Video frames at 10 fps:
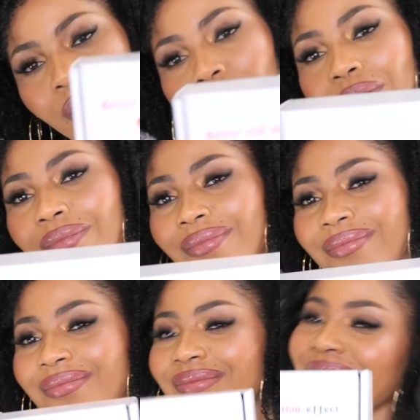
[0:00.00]
So
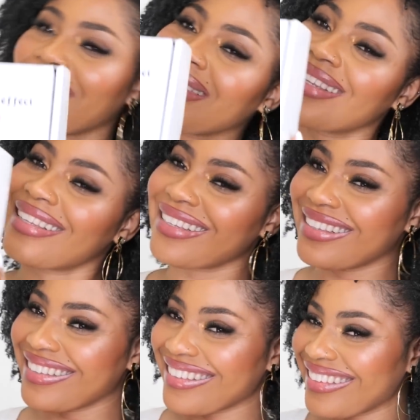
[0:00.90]
that's
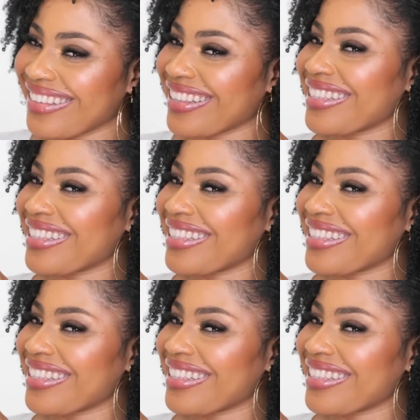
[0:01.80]
that.